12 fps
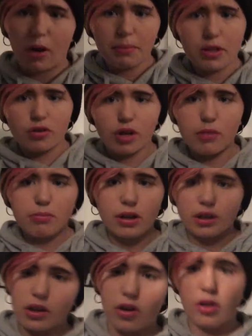not be true,
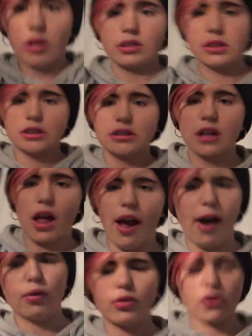but you know,
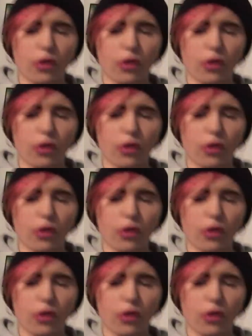I was